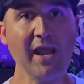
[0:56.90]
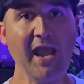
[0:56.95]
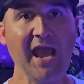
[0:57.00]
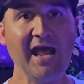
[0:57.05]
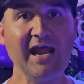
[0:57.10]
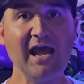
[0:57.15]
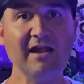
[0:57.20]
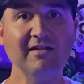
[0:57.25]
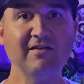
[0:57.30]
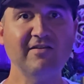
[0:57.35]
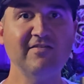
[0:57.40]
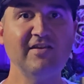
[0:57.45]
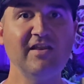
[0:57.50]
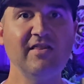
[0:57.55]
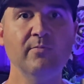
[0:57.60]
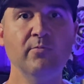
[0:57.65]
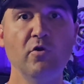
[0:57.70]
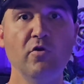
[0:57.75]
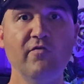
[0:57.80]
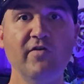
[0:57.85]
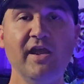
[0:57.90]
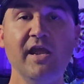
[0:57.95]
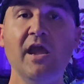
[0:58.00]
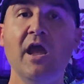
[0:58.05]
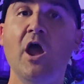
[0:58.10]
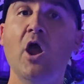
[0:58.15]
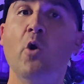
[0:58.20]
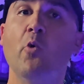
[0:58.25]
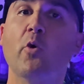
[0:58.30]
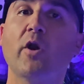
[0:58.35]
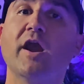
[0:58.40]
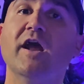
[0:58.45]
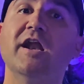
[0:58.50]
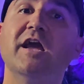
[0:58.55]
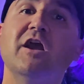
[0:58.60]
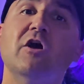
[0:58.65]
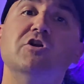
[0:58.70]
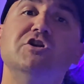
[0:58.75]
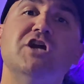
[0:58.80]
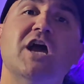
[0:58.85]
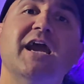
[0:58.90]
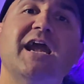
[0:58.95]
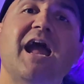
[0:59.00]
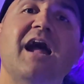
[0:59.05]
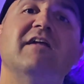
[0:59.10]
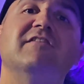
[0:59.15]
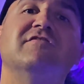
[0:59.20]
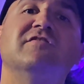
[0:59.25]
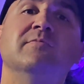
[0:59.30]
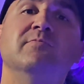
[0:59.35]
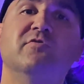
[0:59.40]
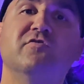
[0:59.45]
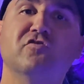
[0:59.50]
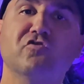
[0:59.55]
we head out to see the movie, we're gonna go check out some